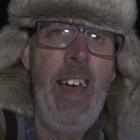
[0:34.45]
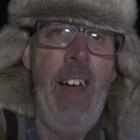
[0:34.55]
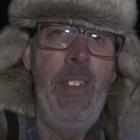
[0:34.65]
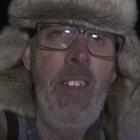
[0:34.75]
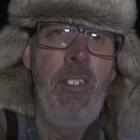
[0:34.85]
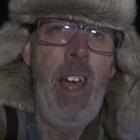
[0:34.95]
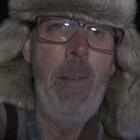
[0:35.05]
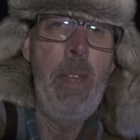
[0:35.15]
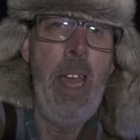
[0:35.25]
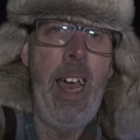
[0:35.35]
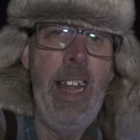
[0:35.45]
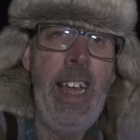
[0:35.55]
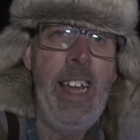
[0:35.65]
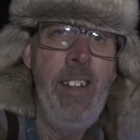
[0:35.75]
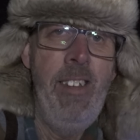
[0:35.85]
at this time of year, and
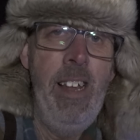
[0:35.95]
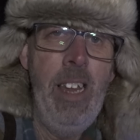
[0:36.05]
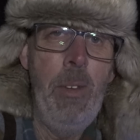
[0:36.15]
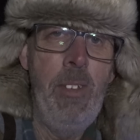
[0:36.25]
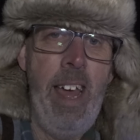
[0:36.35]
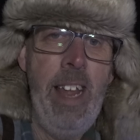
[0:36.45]
it continues